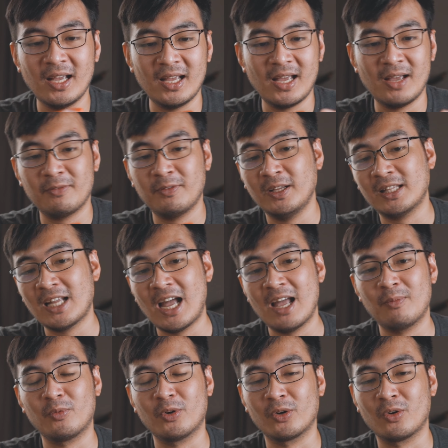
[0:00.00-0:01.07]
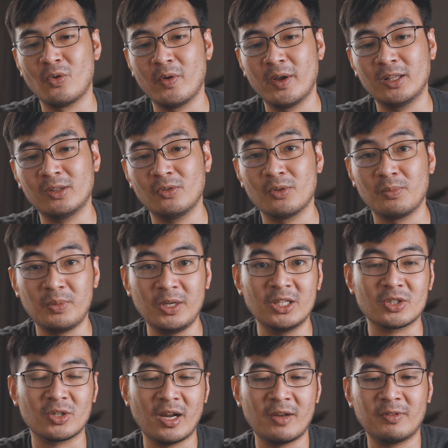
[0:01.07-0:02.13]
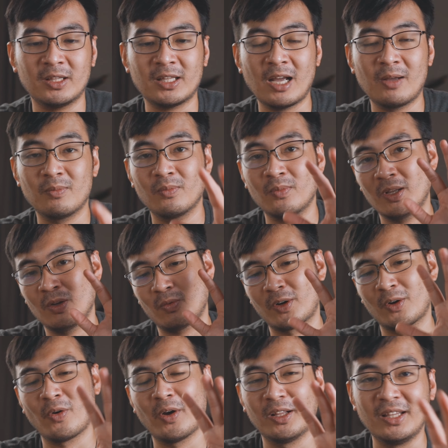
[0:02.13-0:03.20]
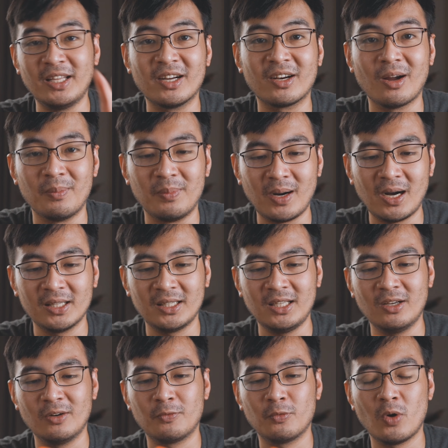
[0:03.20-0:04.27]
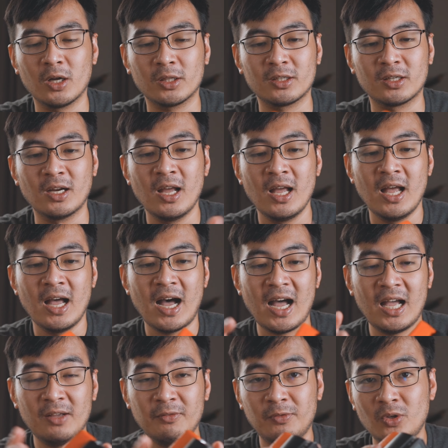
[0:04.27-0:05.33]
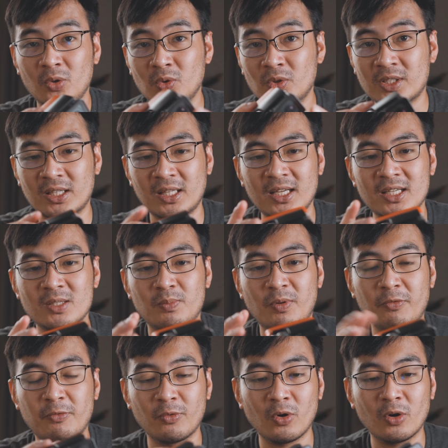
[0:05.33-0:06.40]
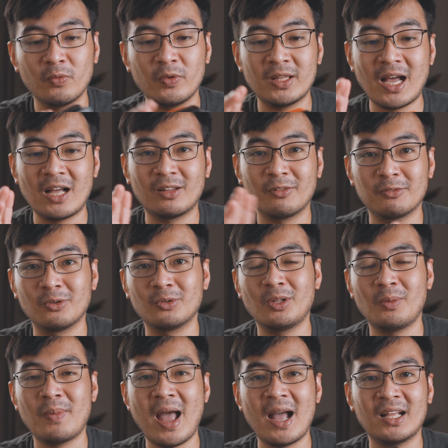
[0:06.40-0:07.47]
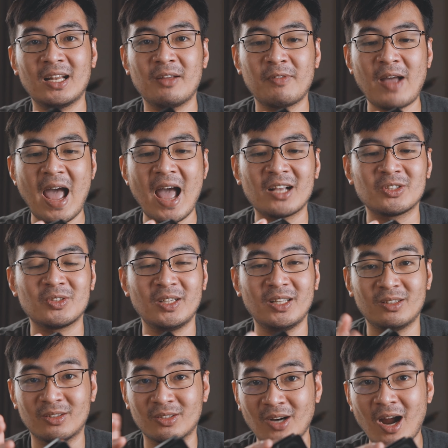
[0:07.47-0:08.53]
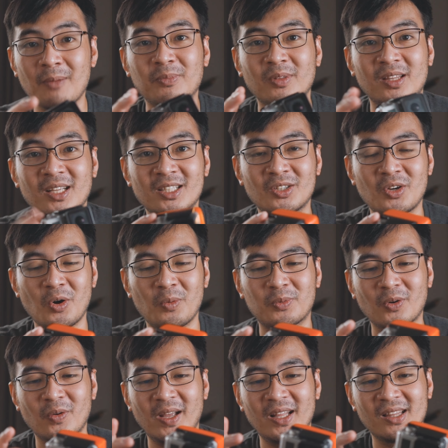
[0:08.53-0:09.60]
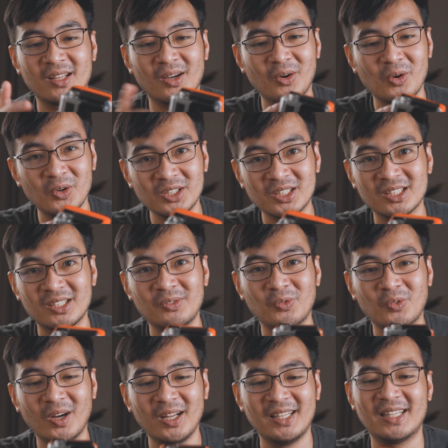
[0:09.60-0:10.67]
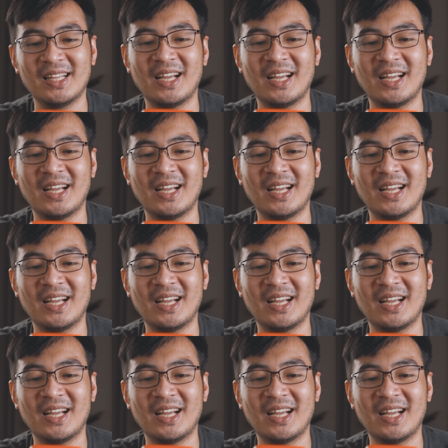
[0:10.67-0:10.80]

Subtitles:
every time we're going to the beach or every time we're going near a body of water. I've used this before without the floaty back, and I've actually dropped this GoPro in the ocean one